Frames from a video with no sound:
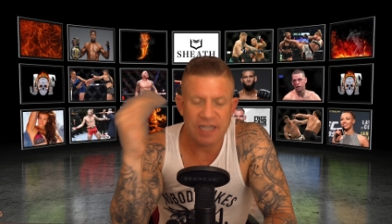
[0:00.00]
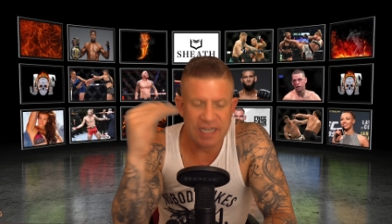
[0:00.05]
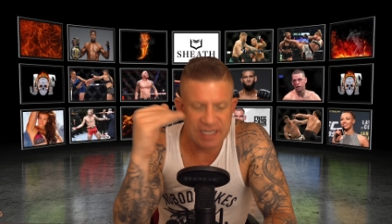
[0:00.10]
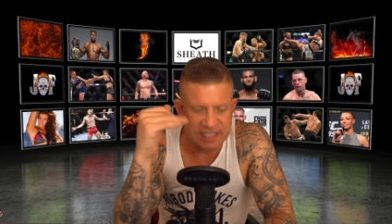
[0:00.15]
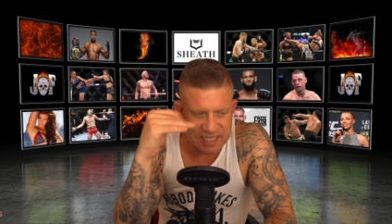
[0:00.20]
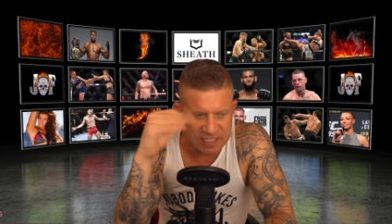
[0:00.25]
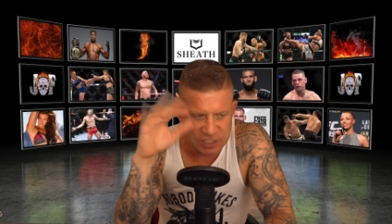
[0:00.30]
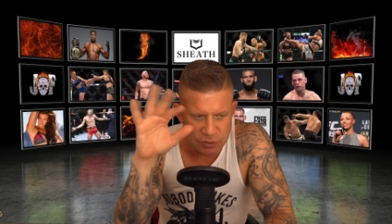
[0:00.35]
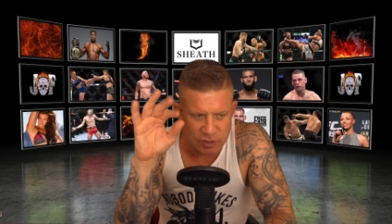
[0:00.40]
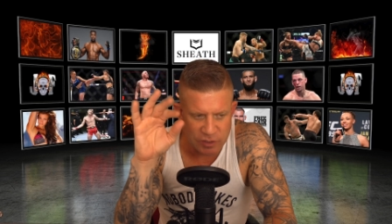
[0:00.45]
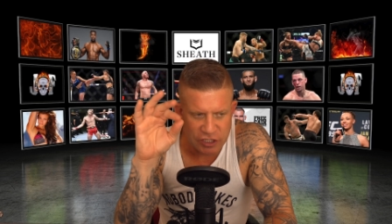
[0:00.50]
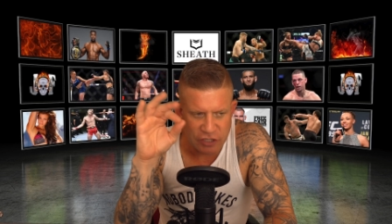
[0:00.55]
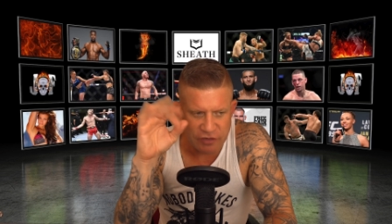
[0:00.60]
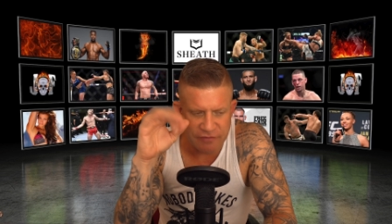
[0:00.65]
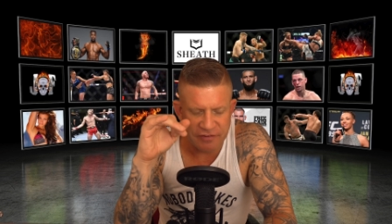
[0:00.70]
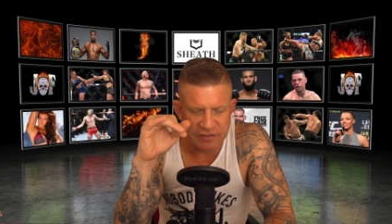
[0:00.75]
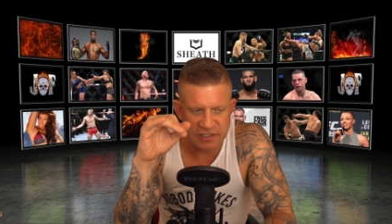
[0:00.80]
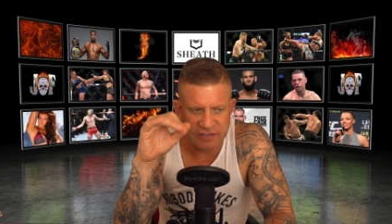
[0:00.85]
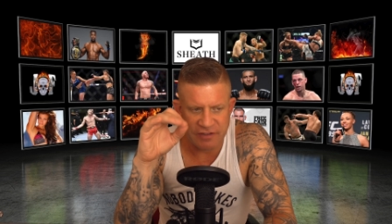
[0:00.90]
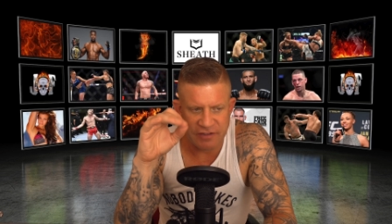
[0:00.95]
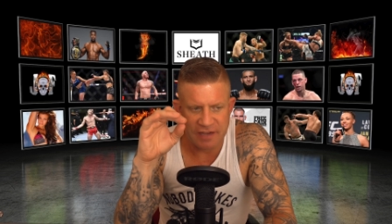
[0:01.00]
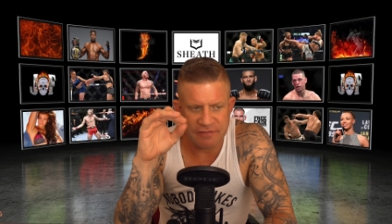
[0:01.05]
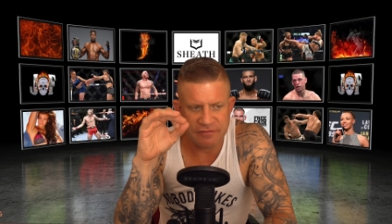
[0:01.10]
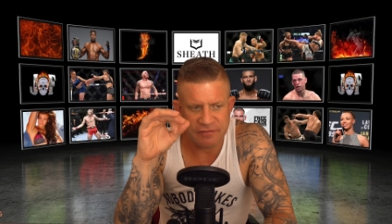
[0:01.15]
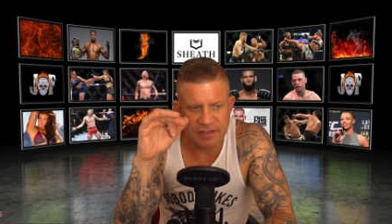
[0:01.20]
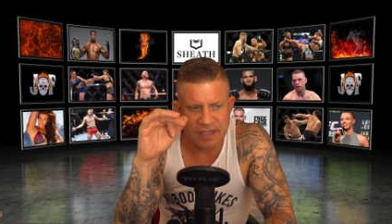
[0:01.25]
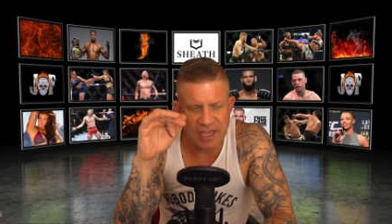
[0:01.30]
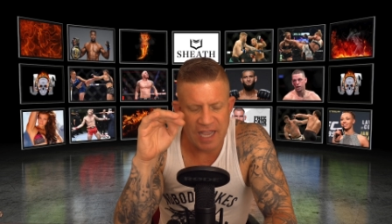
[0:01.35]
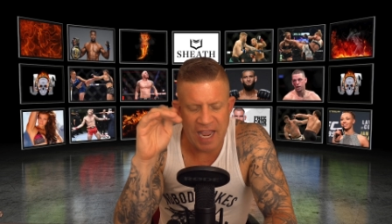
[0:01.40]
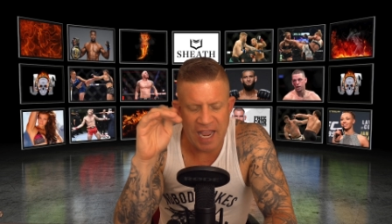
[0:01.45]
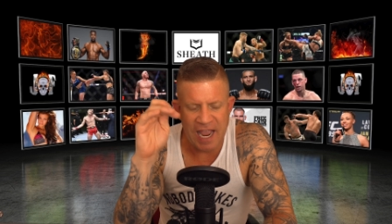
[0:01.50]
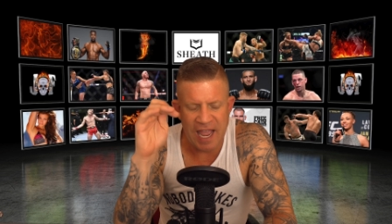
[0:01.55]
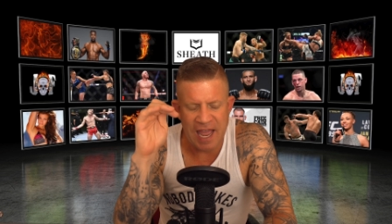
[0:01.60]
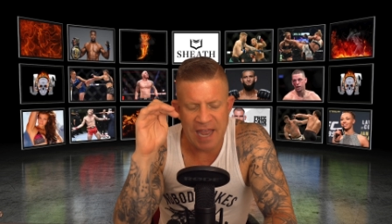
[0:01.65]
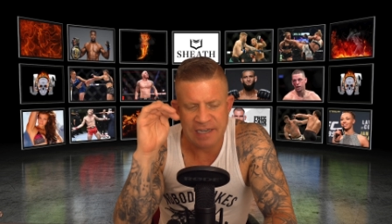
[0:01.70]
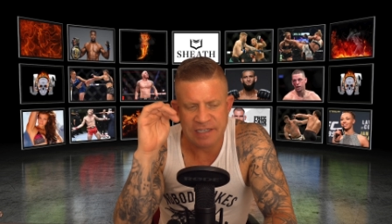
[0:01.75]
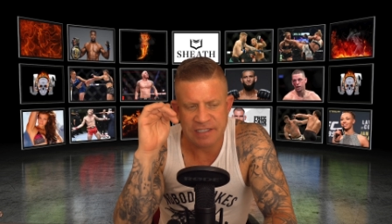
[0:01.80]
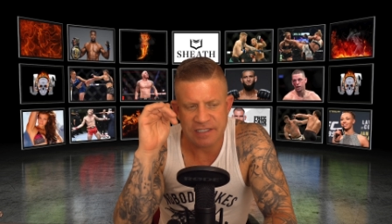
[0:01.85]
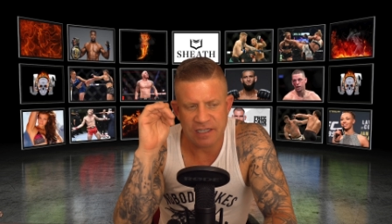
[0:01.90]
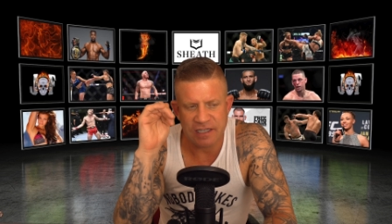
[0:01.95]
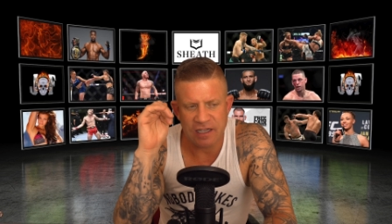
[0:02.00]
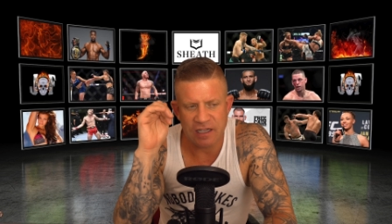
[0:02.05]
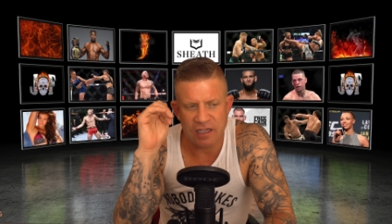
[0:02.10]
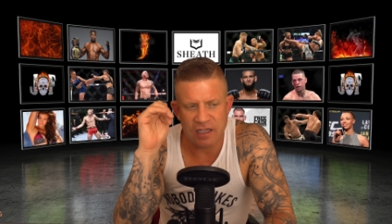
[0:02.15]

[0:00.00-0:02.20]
He says he wants to go to 55. And